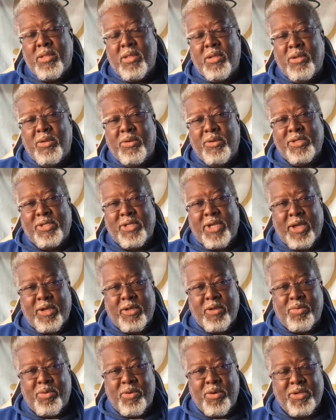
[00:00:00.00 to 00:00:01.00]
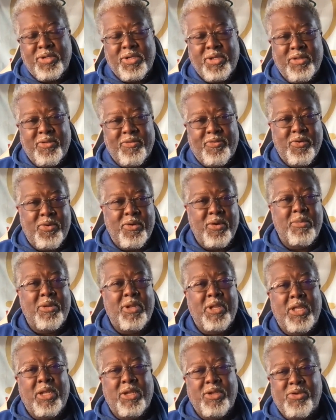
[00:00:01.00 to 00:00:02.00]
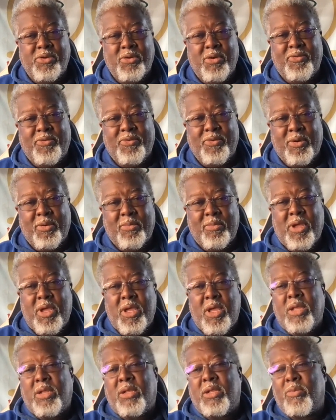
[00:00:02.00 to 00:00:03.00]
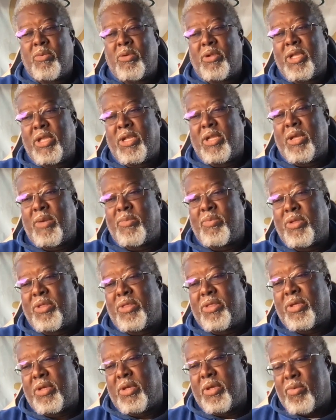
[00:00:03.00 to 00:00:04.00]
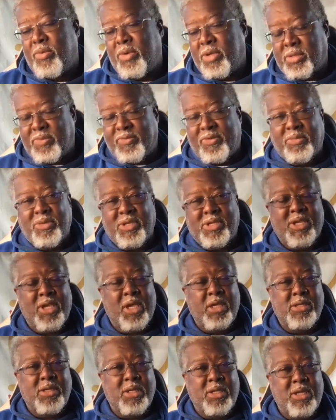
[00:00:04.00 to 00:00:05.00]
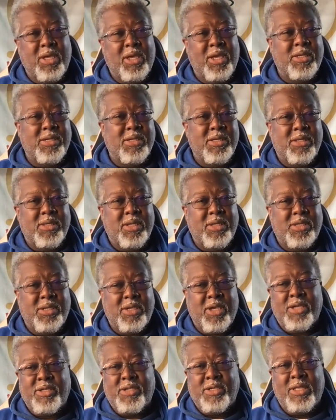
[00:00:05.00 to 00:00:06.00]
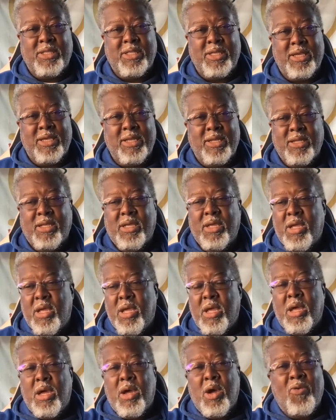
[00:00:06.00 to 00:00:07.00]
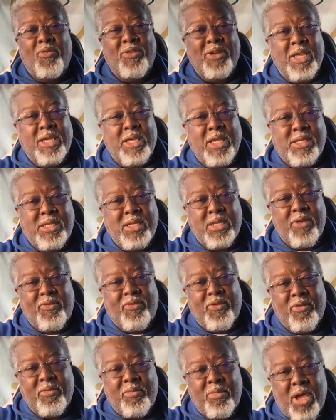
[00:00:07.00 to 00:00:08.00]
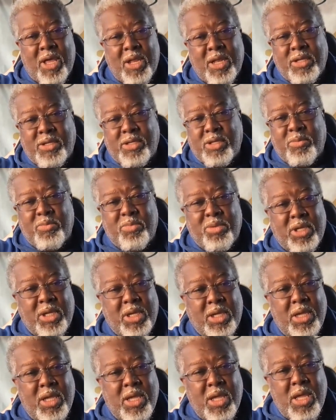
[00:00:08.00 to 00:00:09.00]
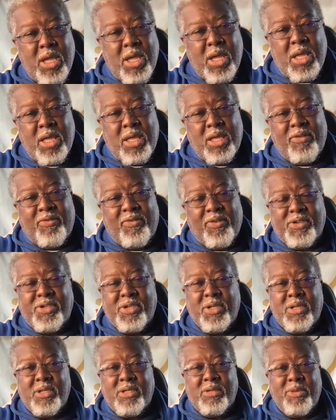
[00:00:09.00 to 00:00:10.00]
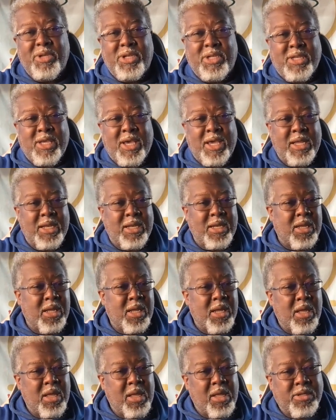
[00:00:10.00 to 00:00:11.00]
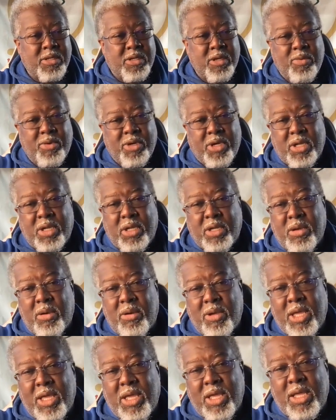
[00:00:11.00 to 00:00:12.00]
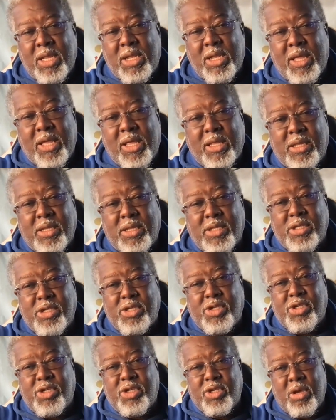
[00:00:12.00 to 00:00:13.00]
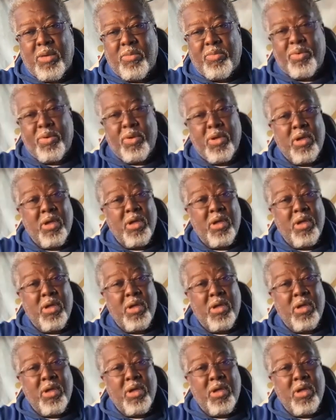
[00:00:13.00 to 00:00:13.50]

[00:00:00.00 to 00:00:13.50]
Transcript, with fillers: the lunar cycle portion of the form, and then the short form. Then we'll end up with the wisdom from the sages of the ages and Shasha at the end. Hopefully that gets it in for everybody. It should be efficient, should be tight. So we're going to go ahead and jump